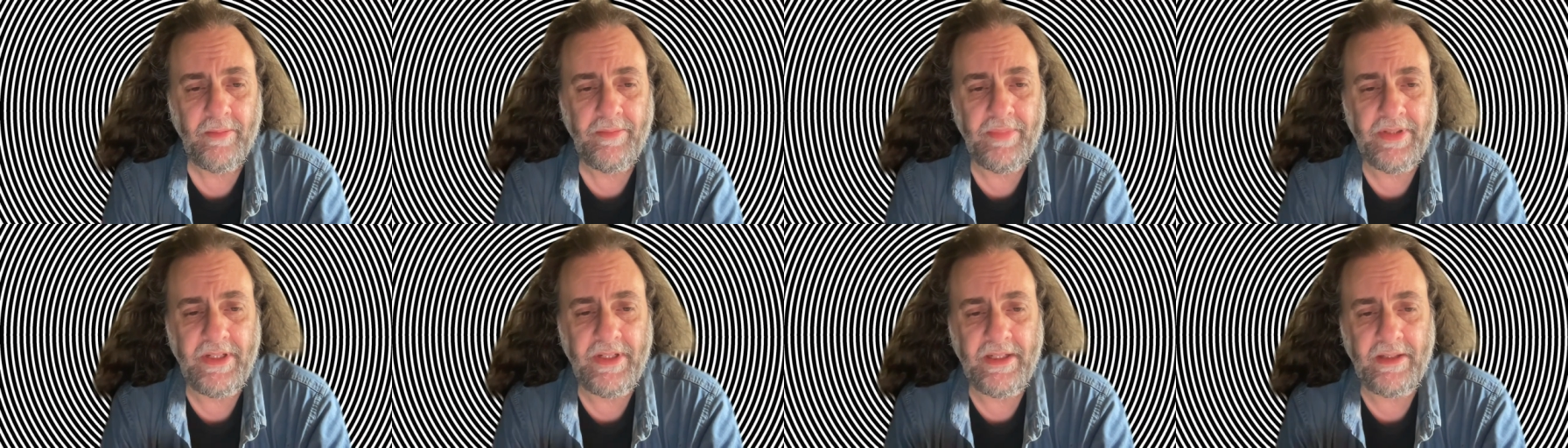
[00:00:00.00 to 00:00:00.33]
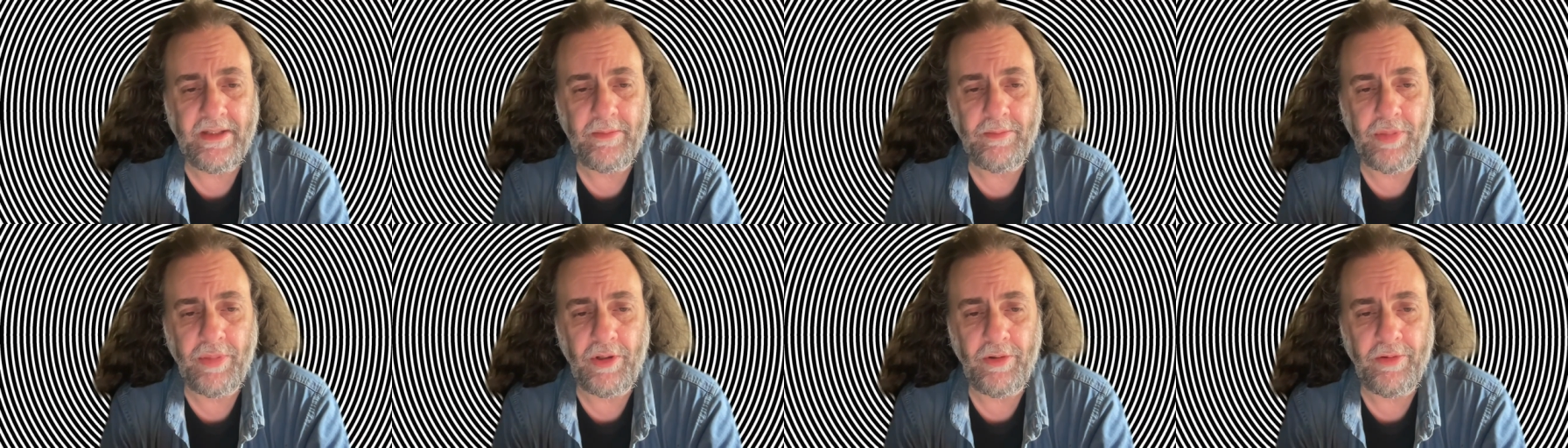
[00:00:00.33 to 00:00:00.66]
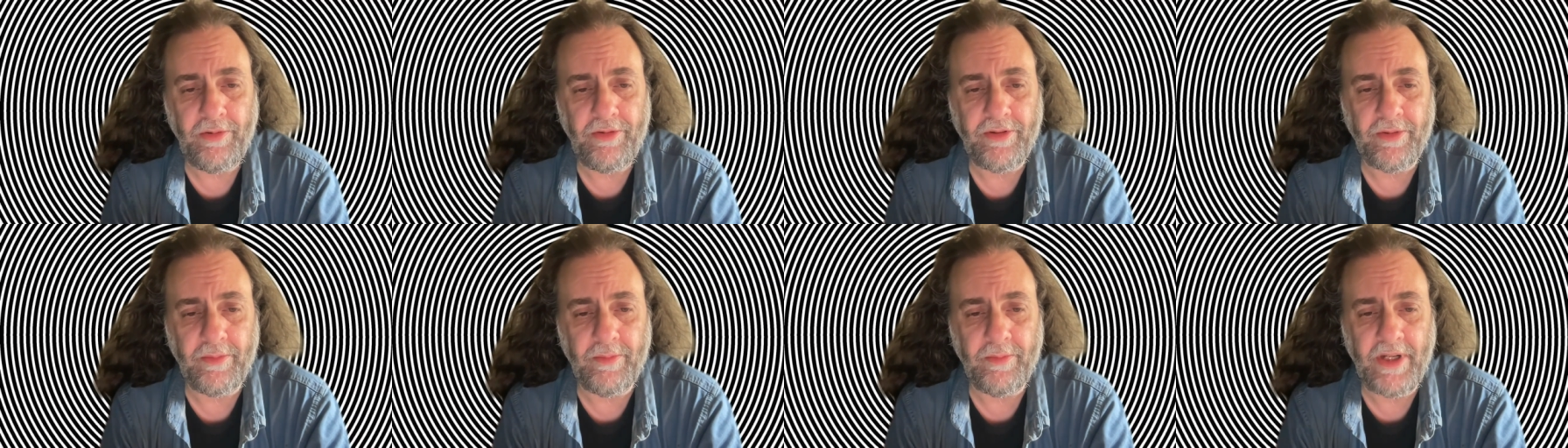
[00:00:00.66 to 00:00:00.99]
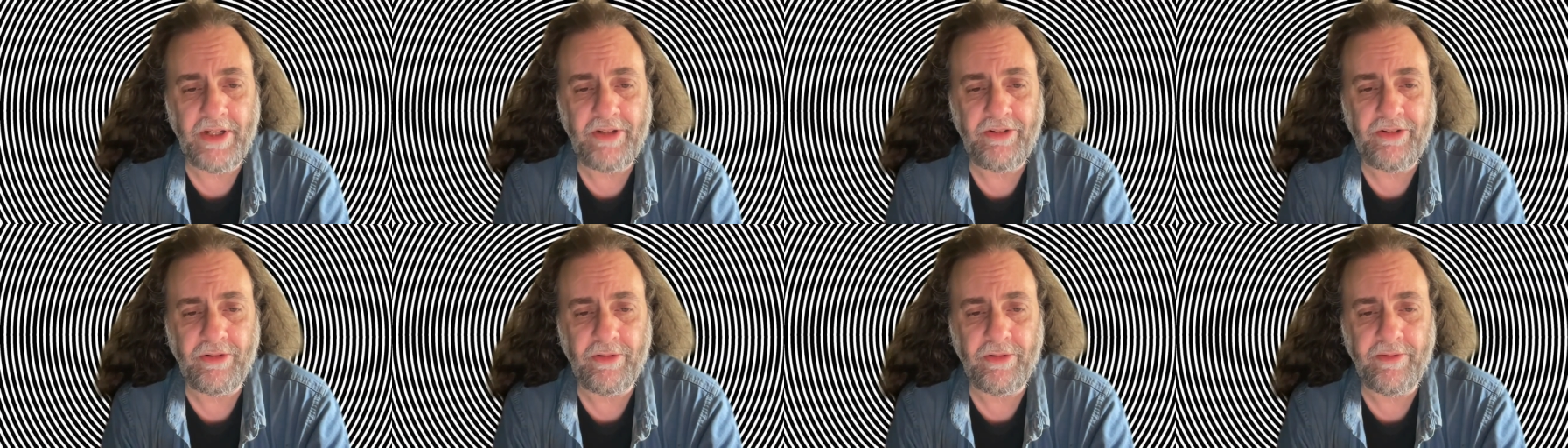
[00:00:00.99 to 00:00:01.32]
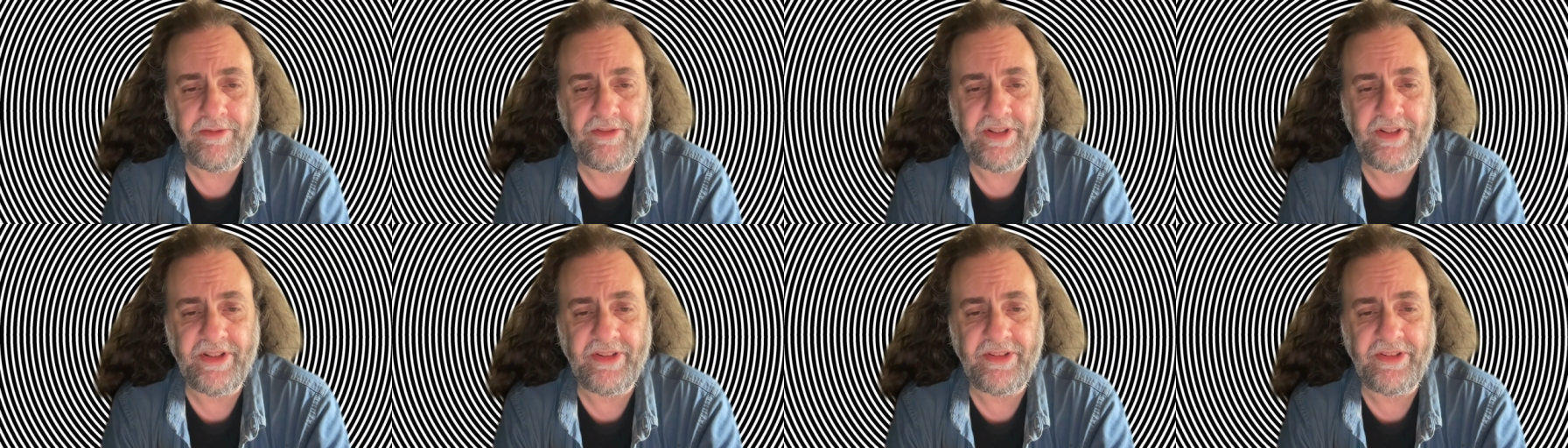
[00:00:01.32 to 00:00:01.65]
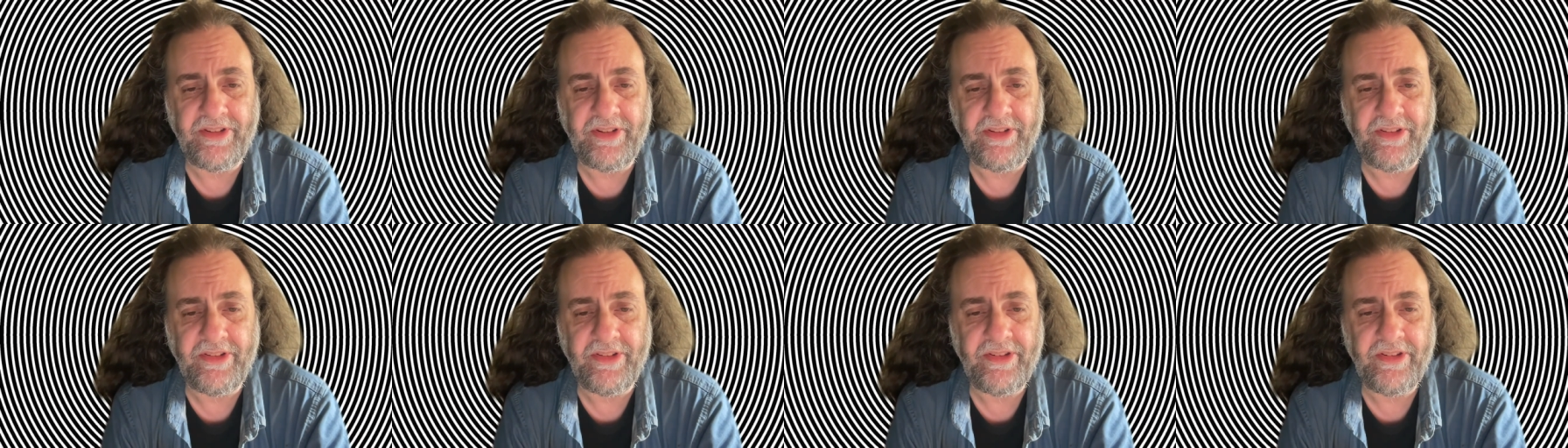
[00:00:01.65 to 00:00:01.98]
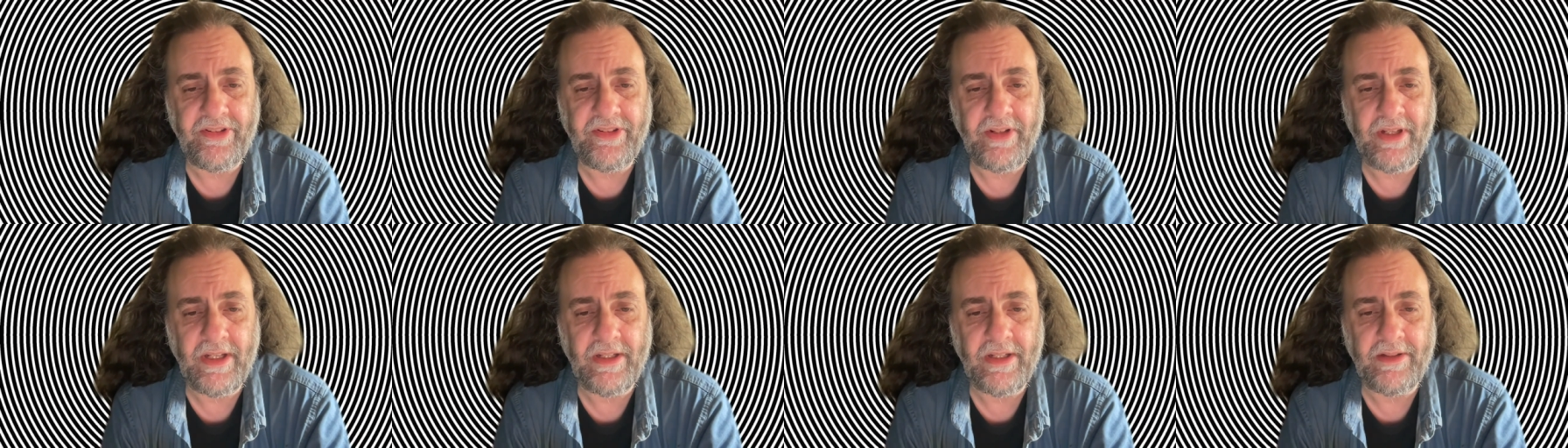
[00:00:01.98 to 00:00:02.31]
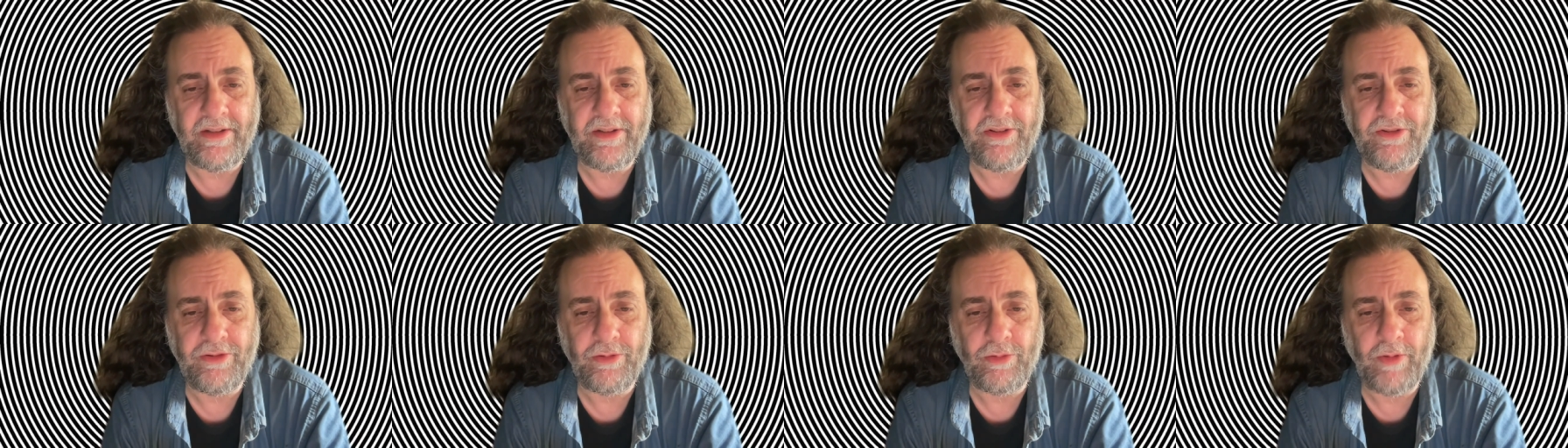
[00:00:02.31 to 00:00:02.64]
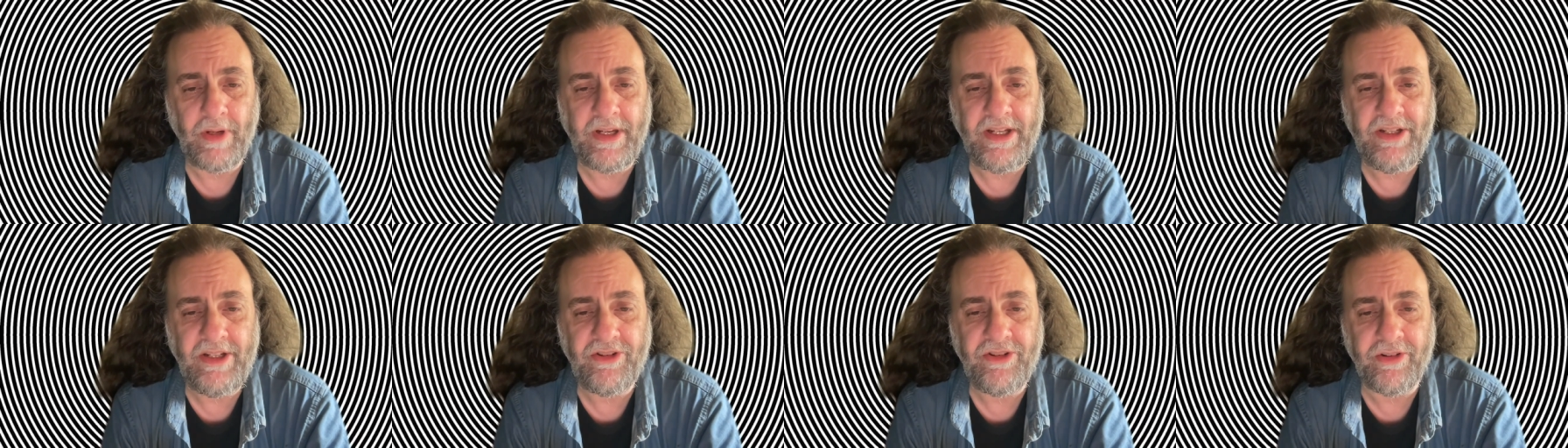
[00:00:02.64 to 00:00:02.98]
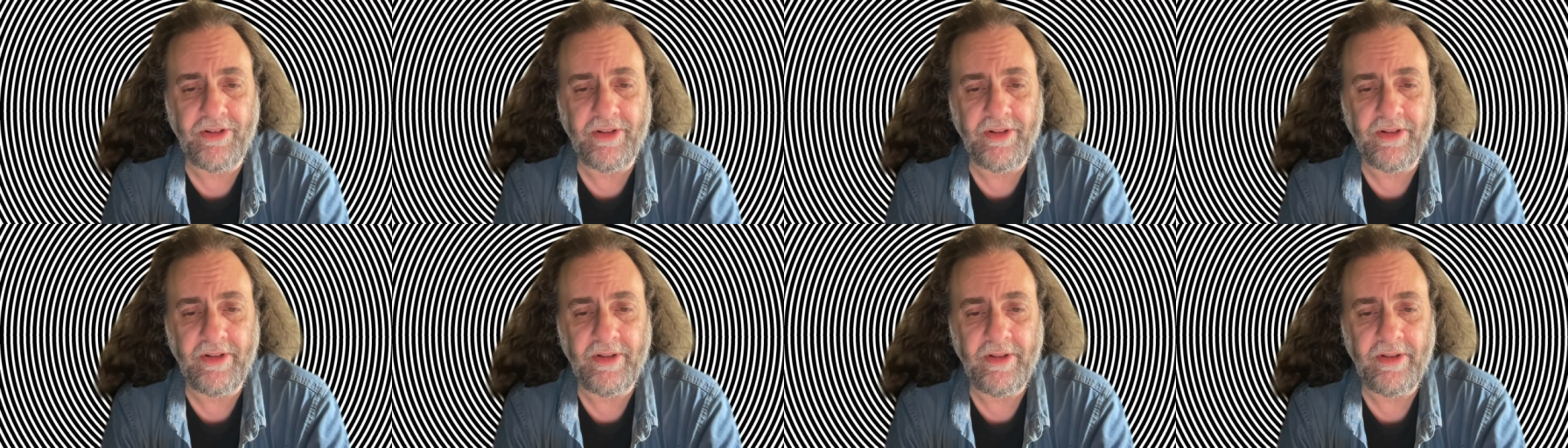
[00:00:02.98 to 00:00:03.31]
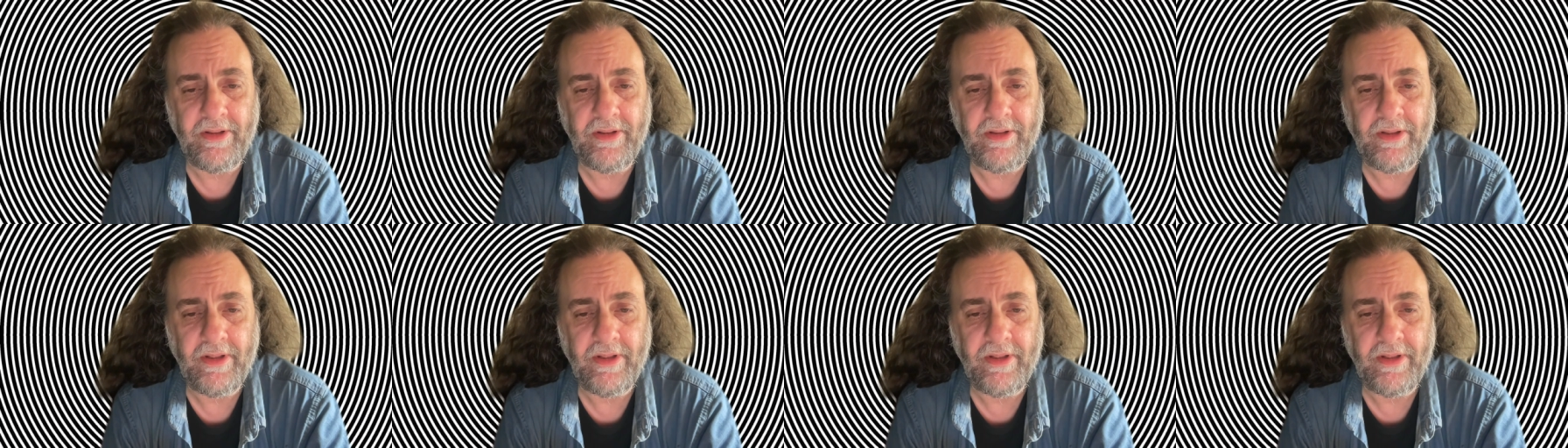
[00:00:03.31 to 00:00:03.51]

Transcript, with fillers: being both a measure of distance and a duration